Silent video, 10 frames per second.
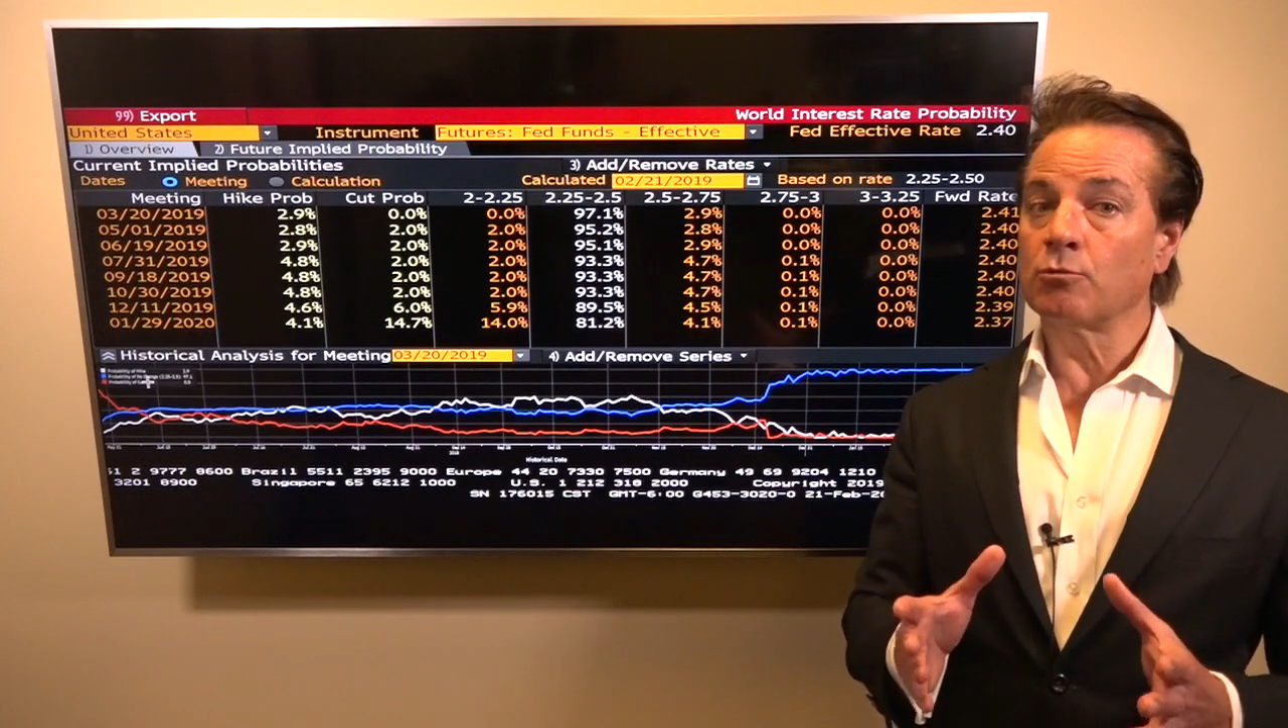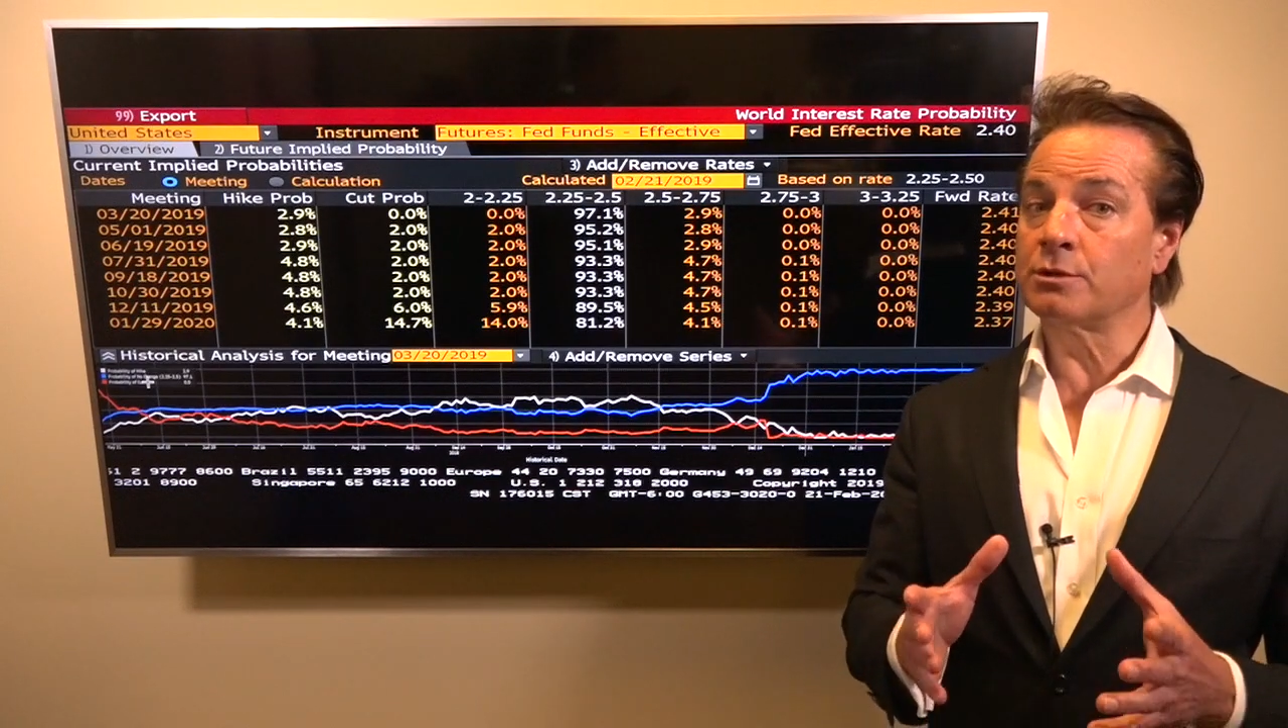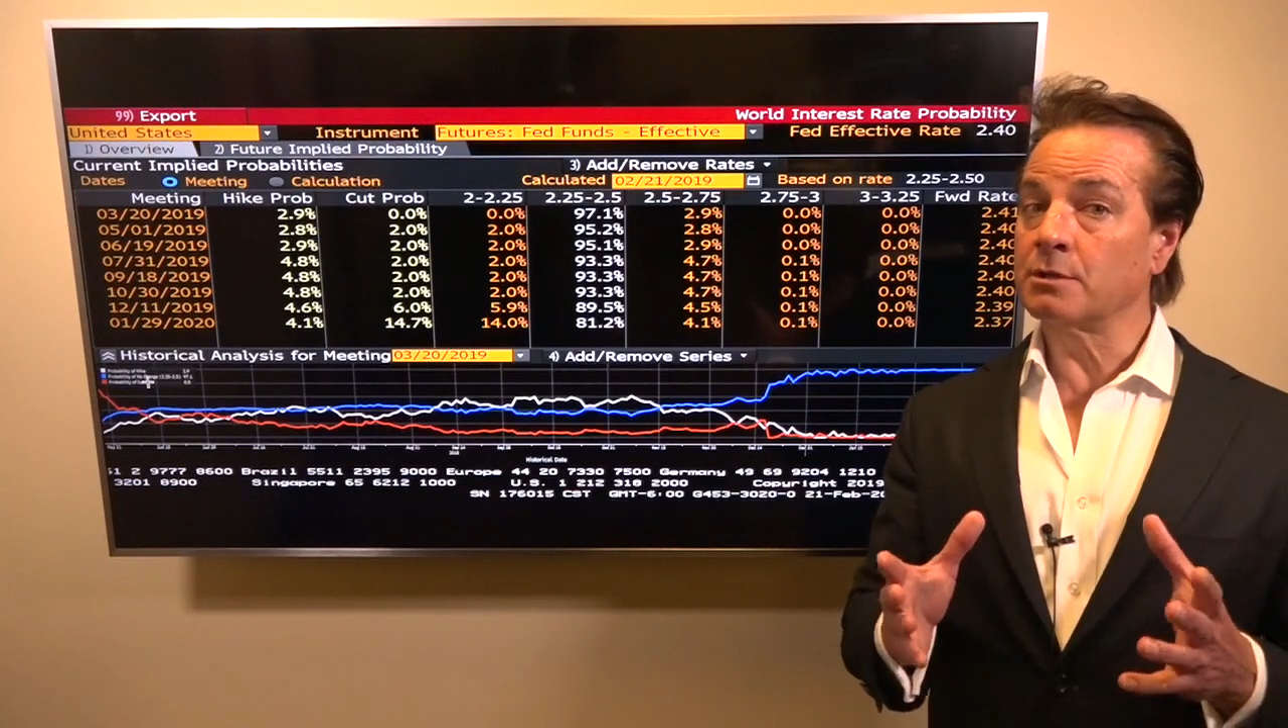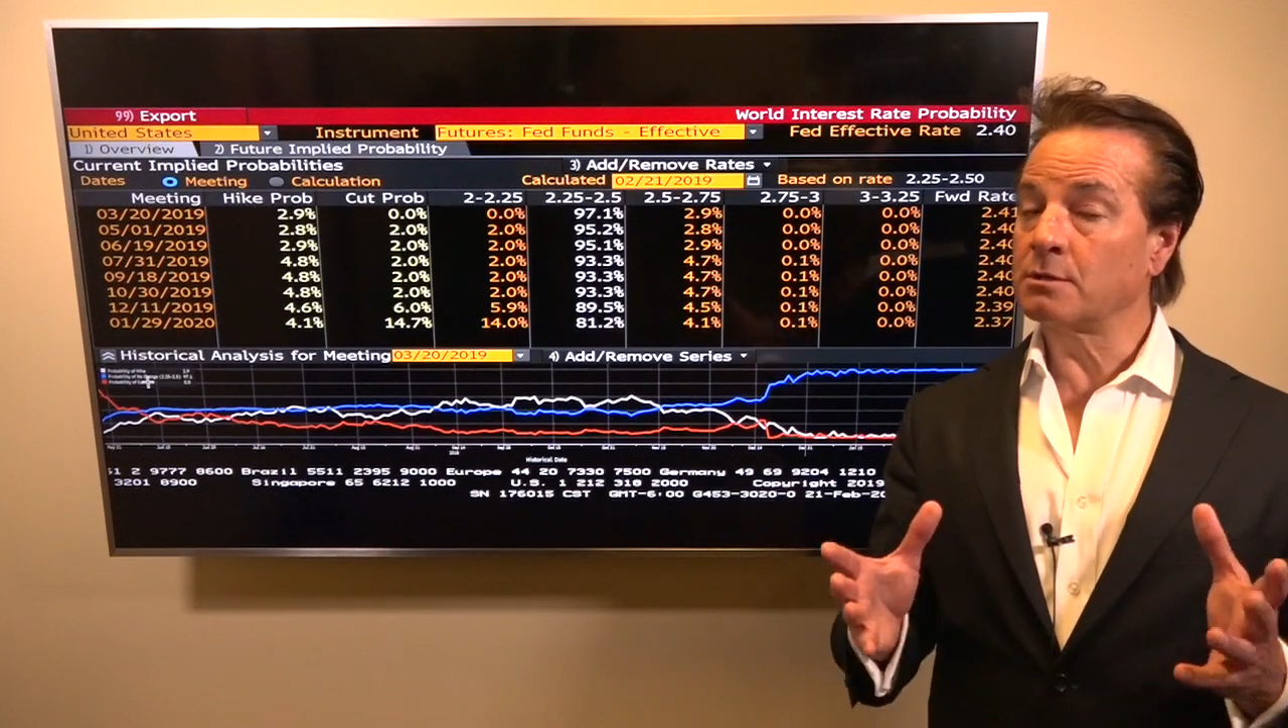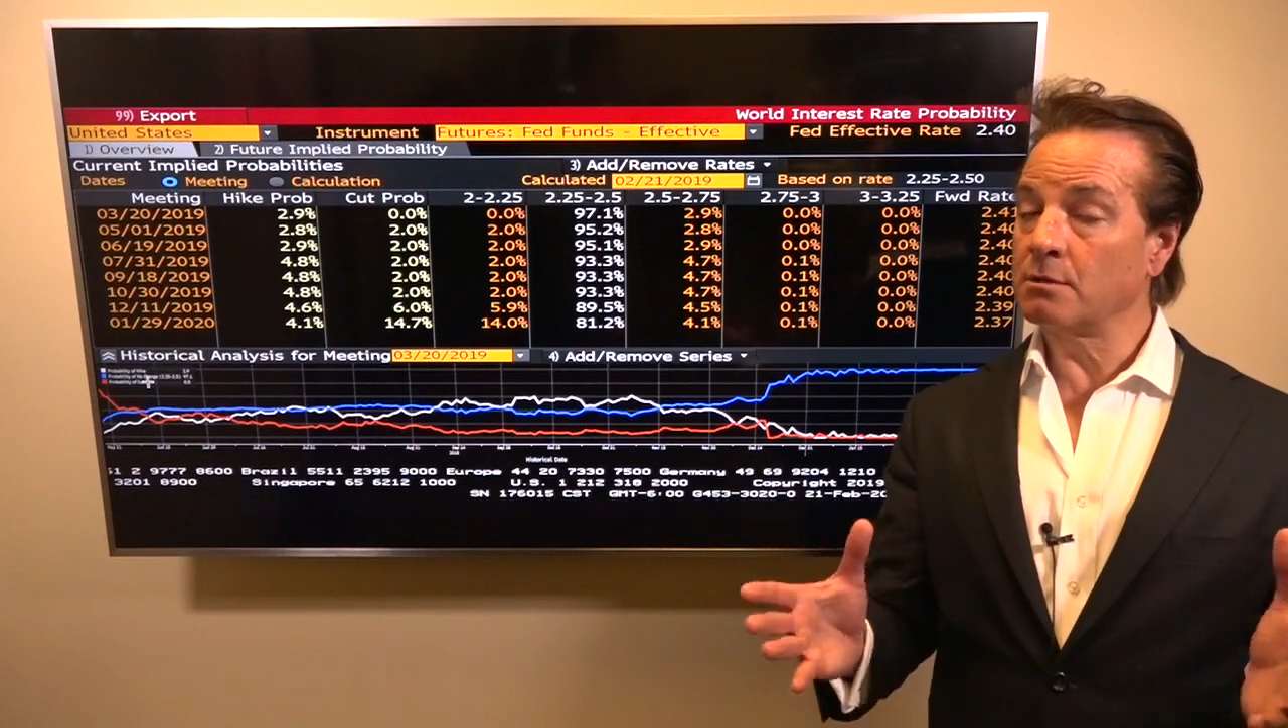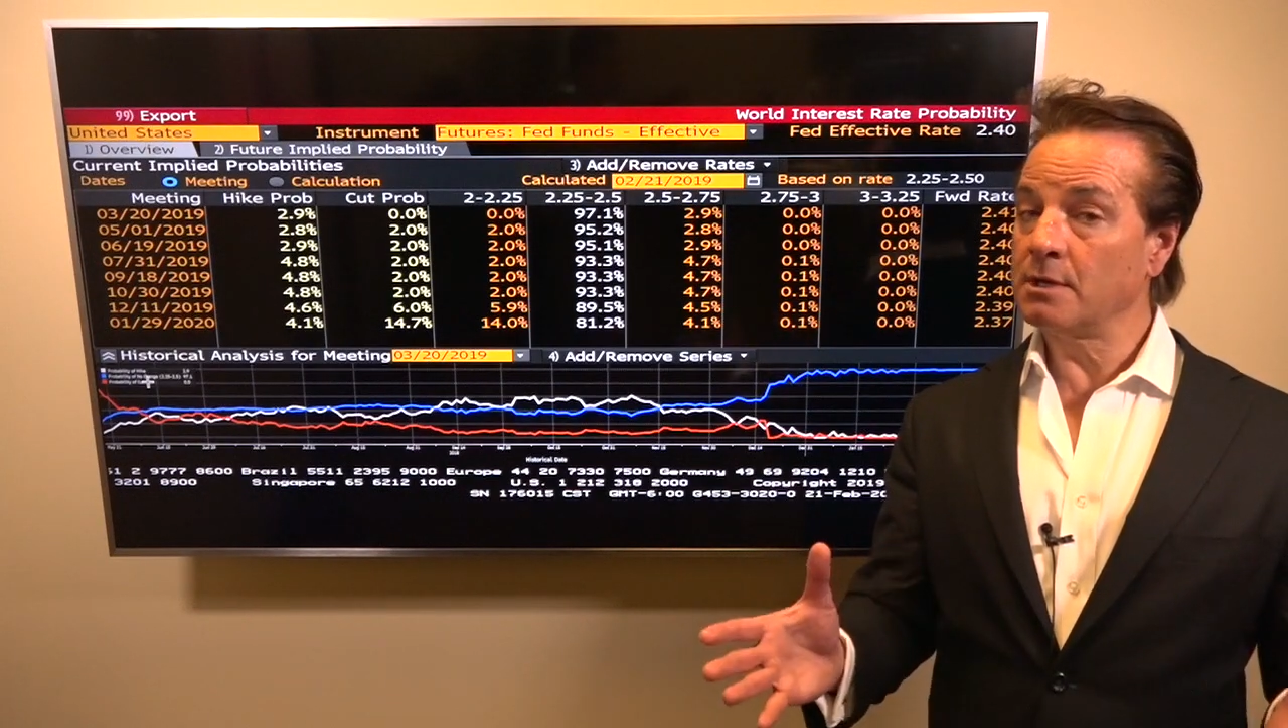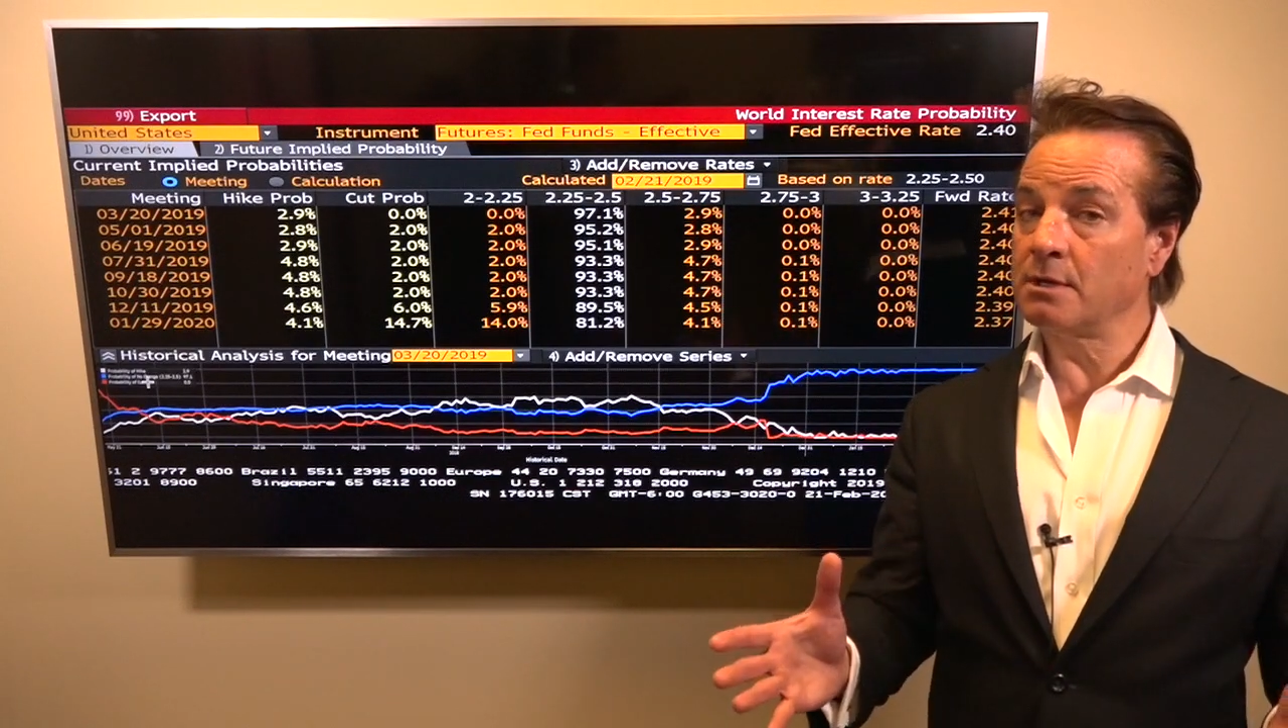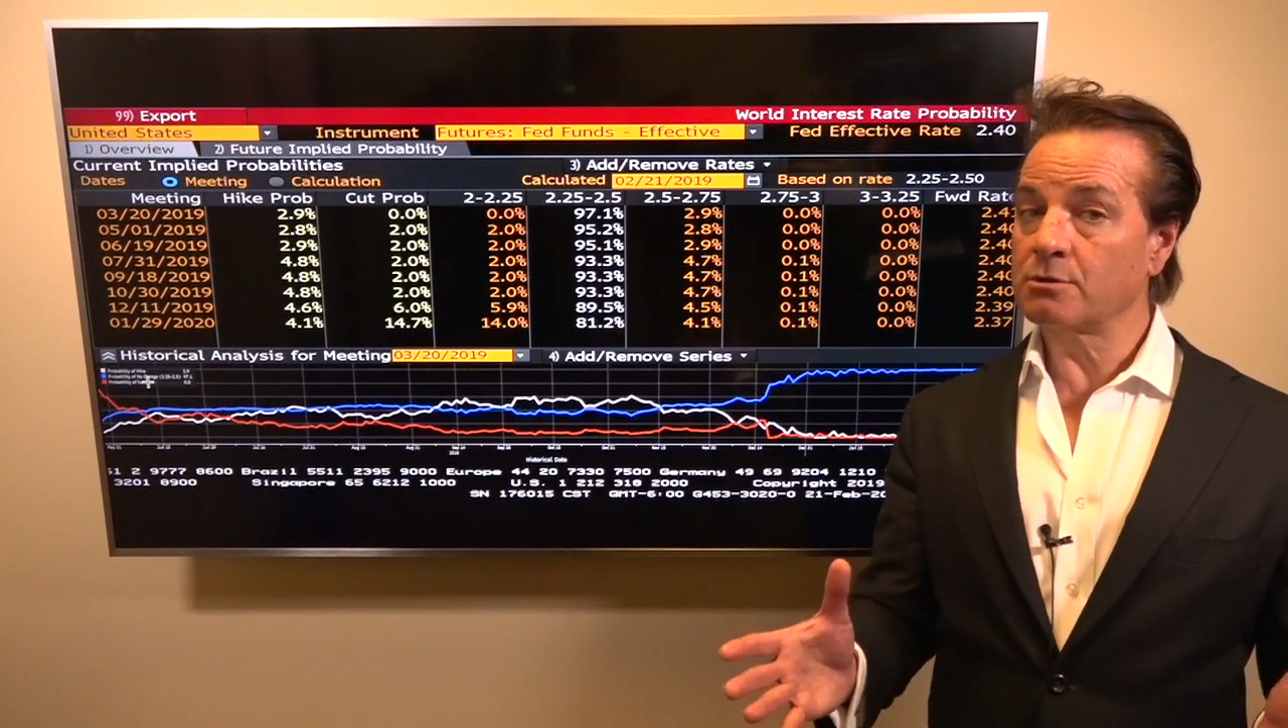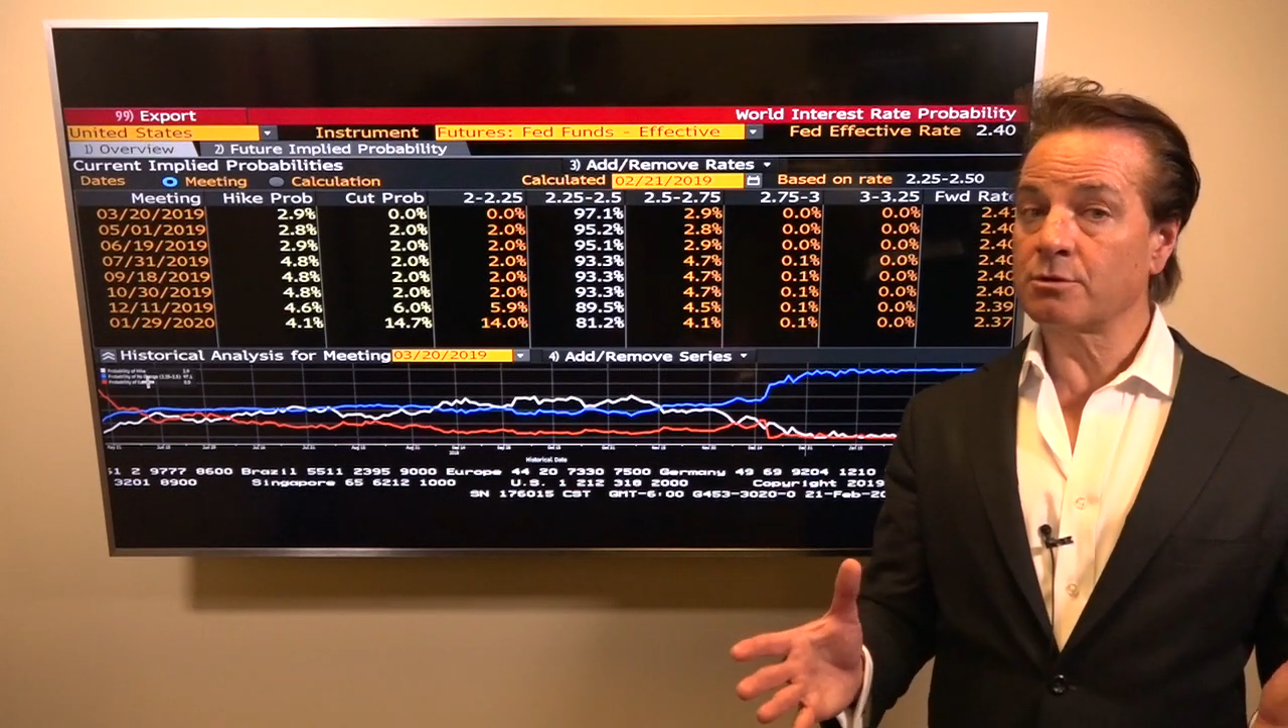with the 30-year